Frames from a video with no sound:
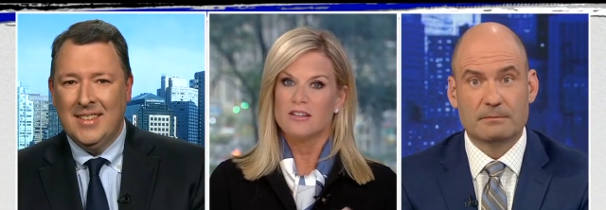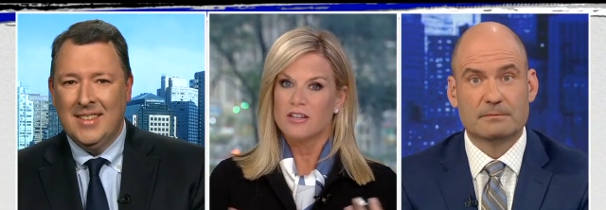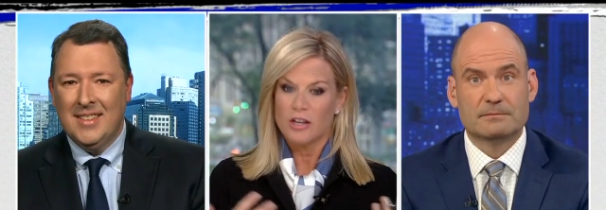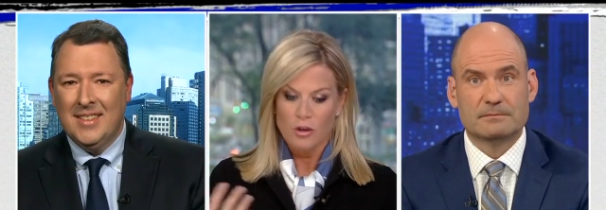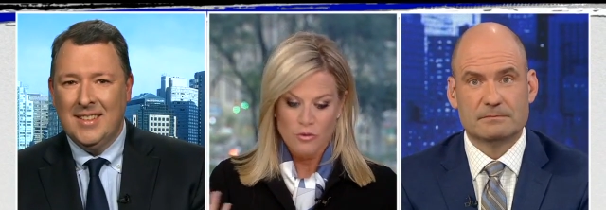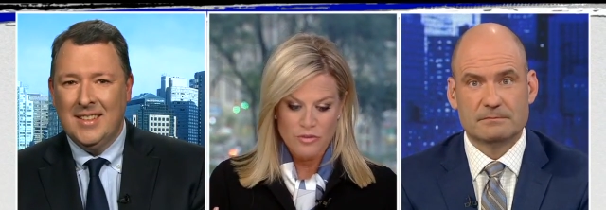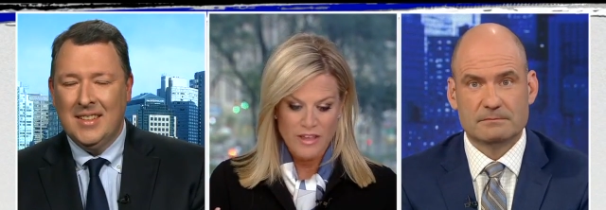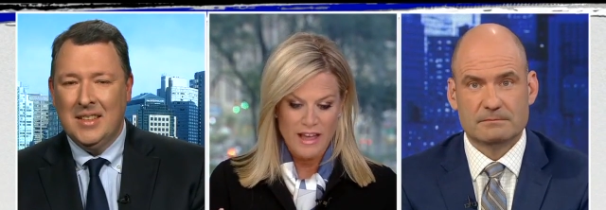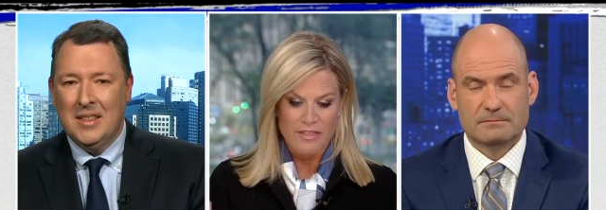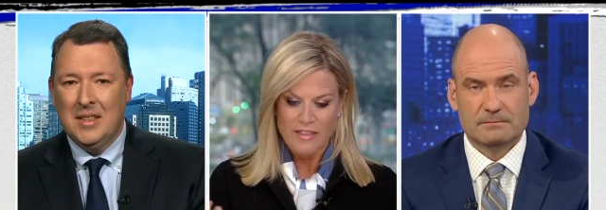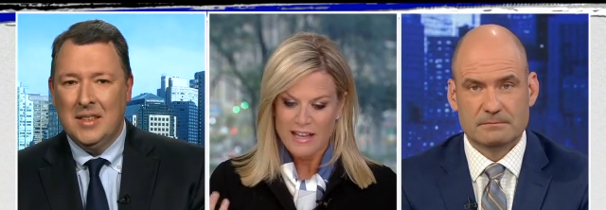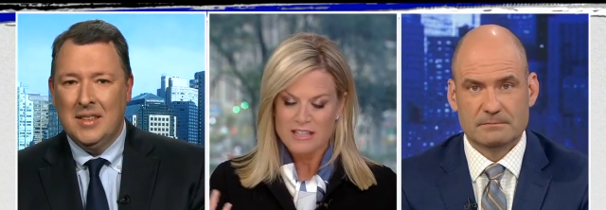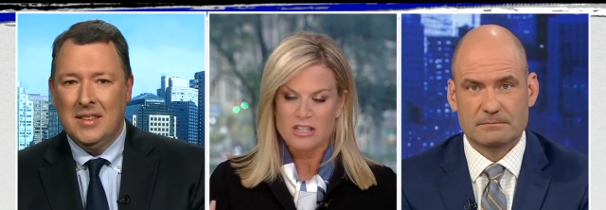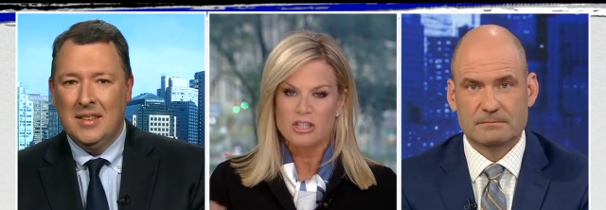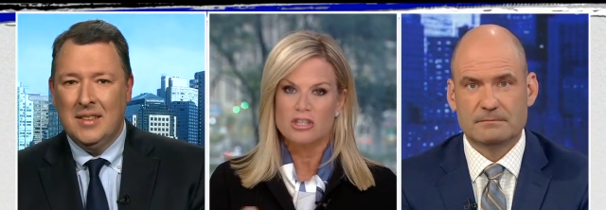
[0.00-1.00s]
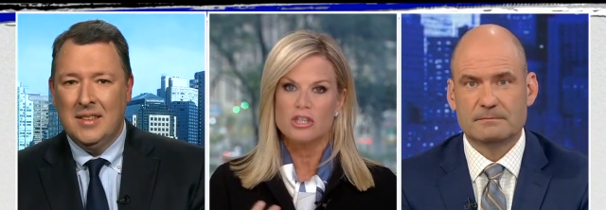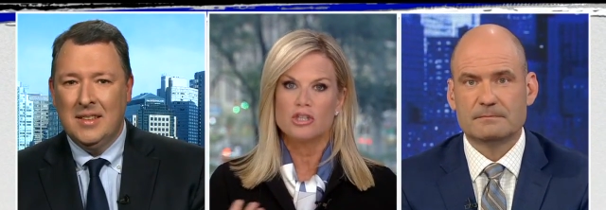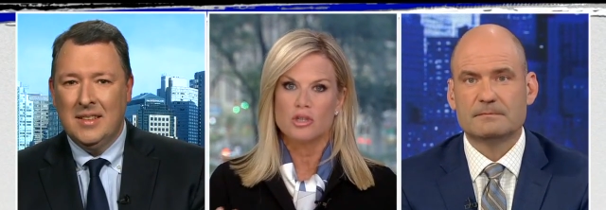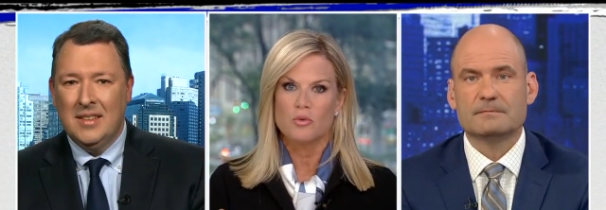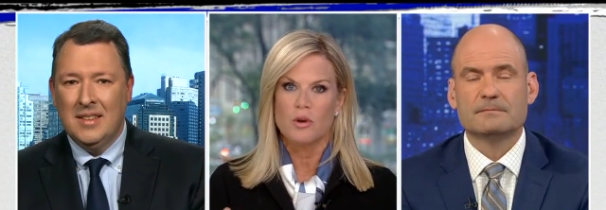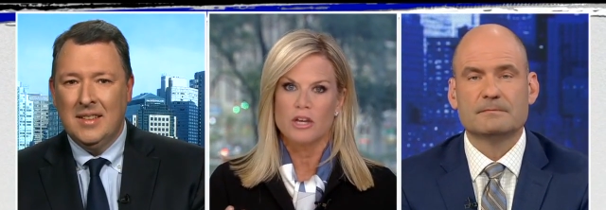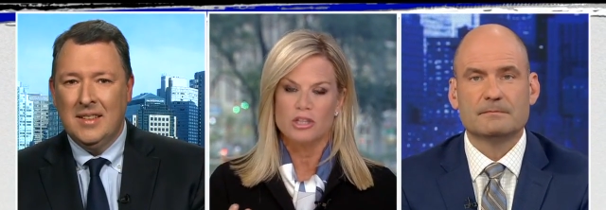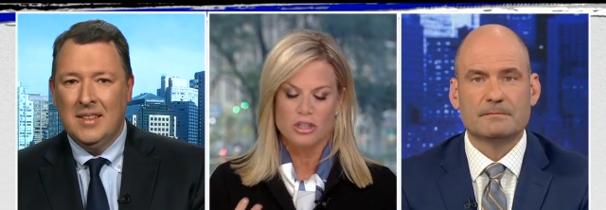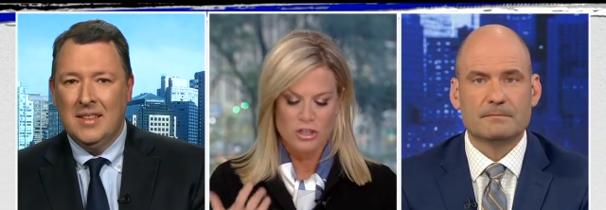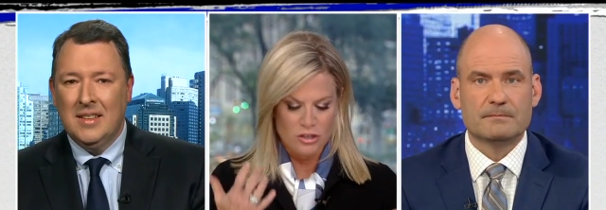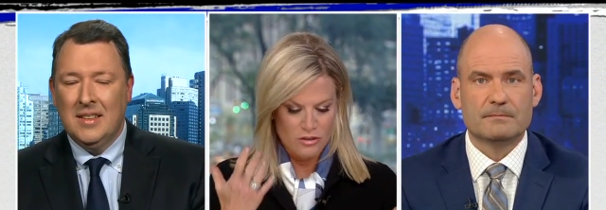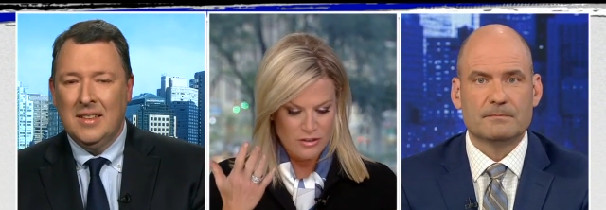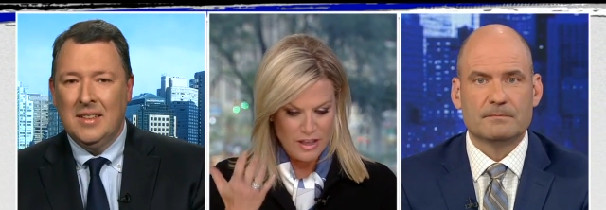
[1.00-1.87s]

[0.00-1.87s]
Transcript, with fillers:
Speaker 1: you know that that's the situation.